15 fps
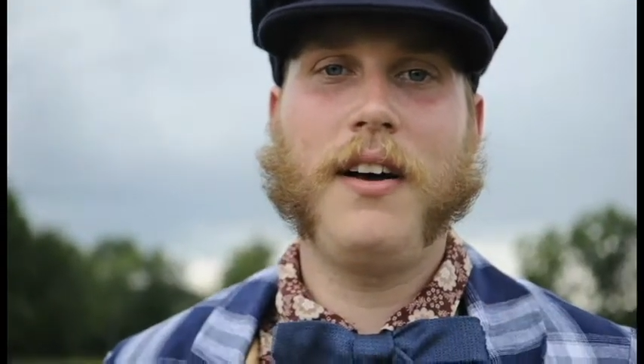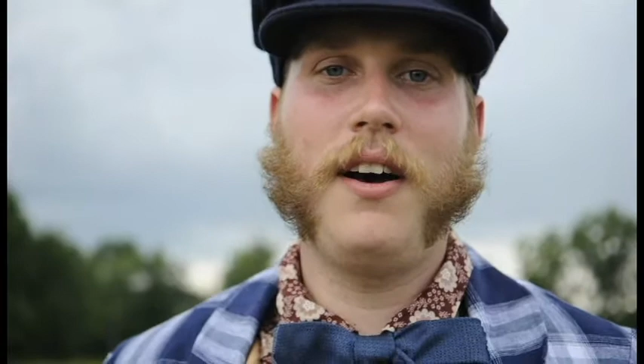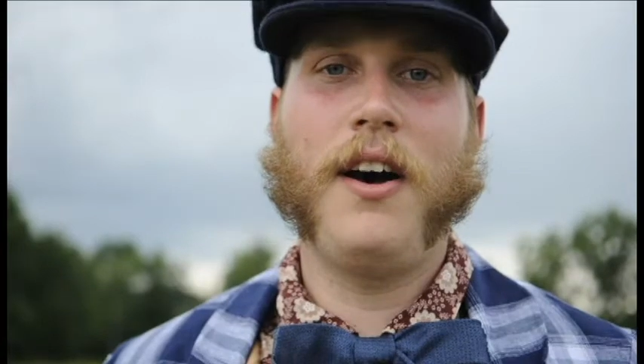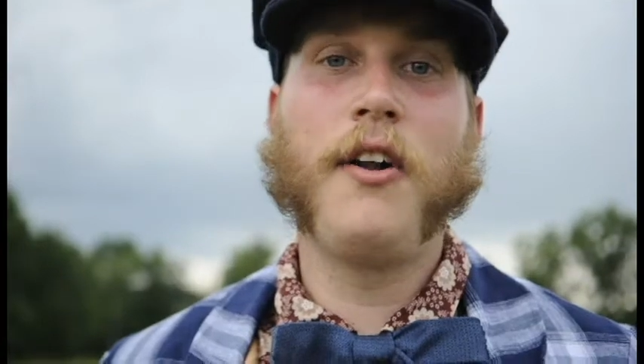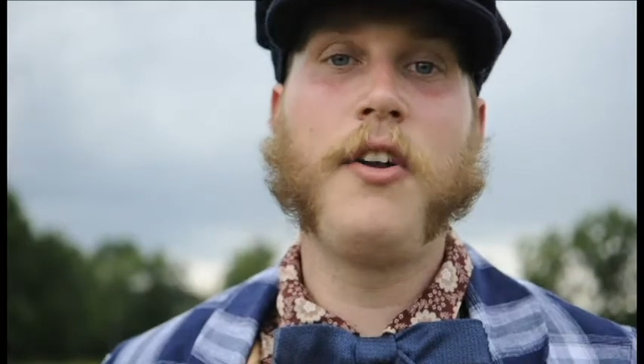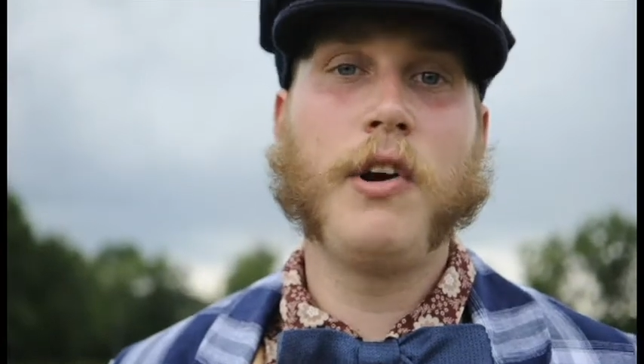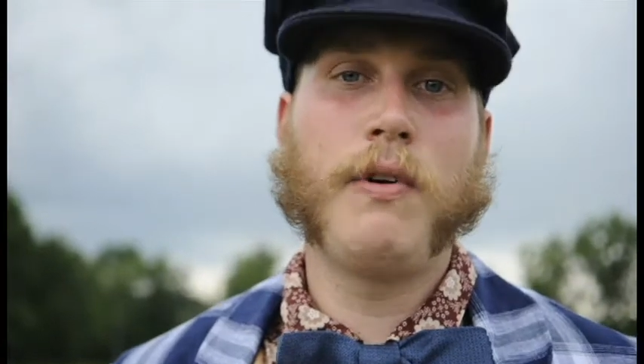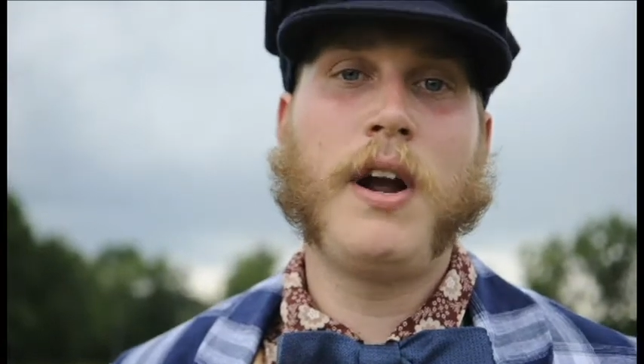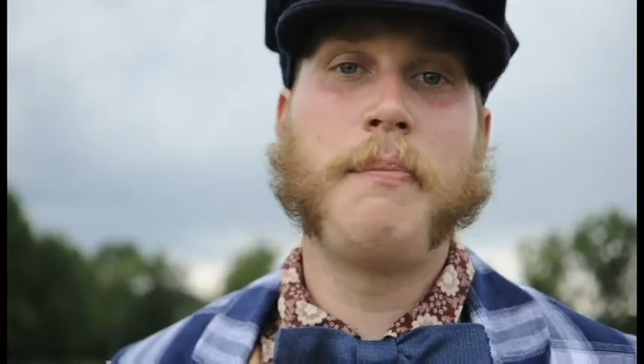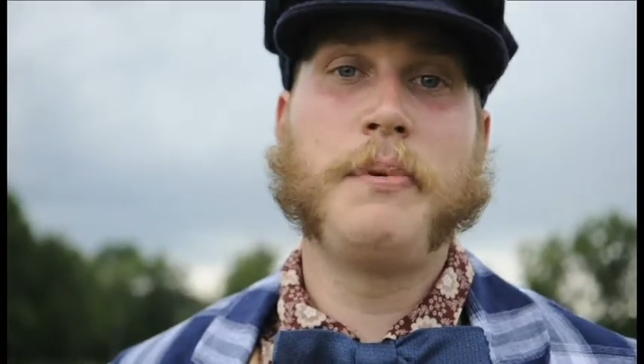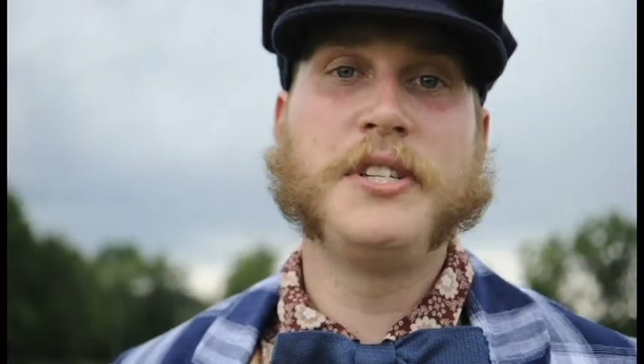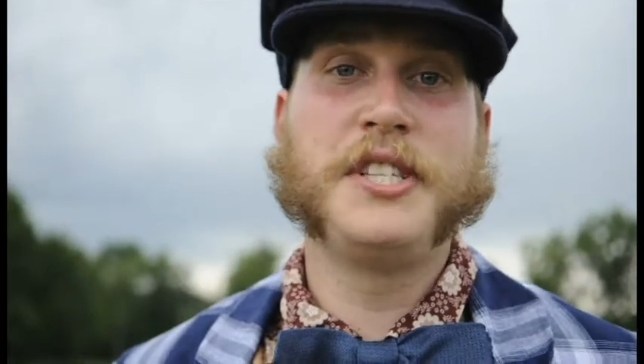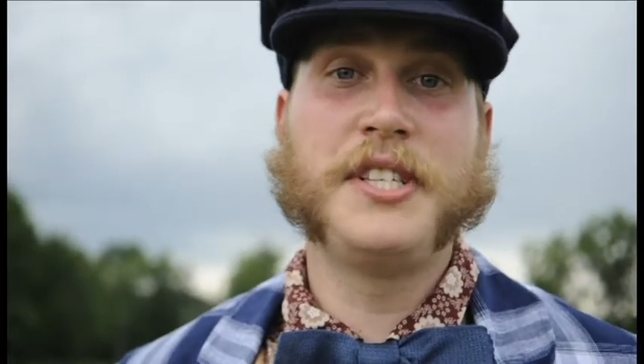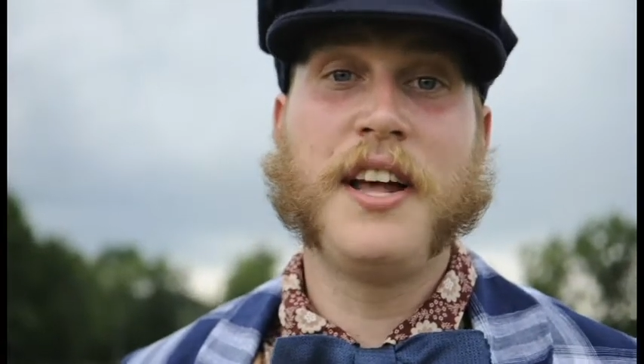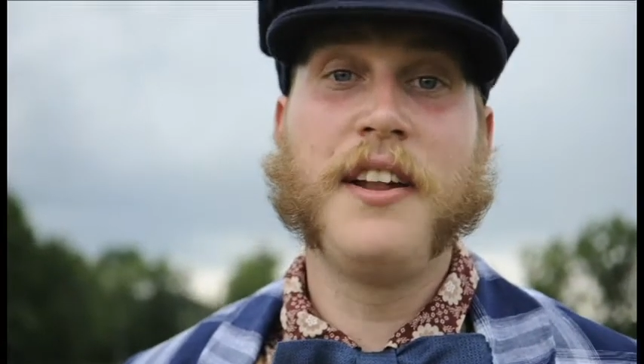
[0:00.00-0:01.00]

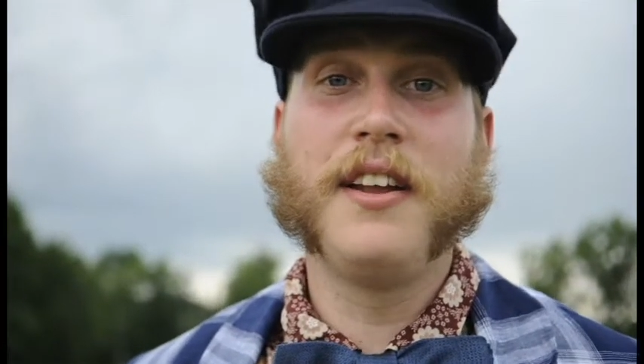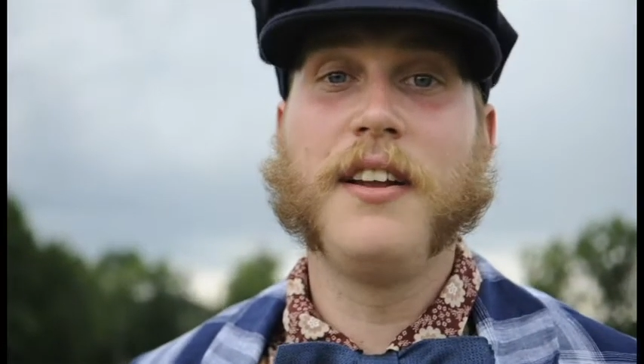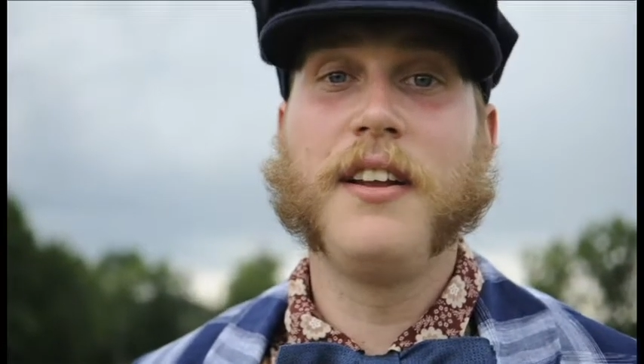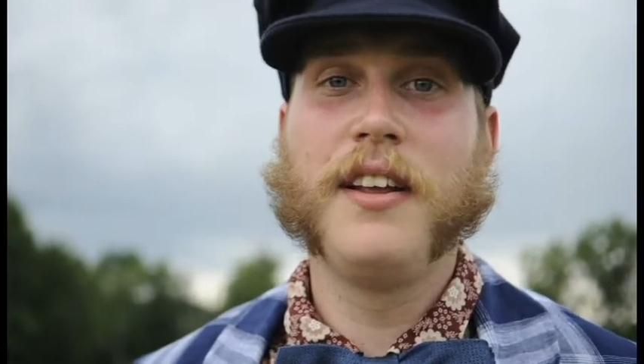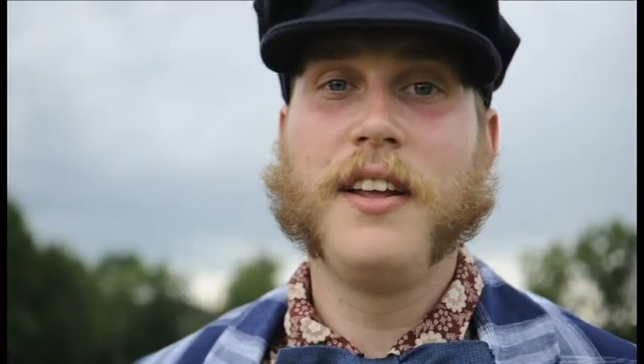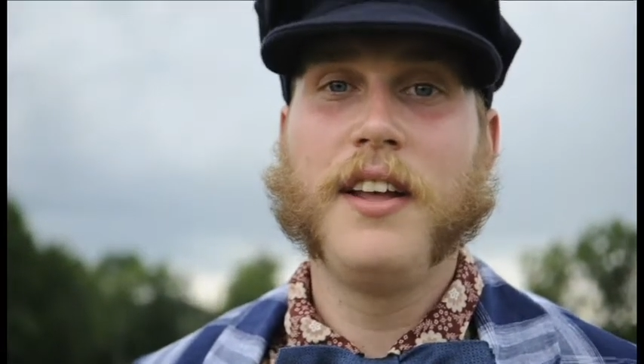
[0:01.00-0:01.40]
underrepresented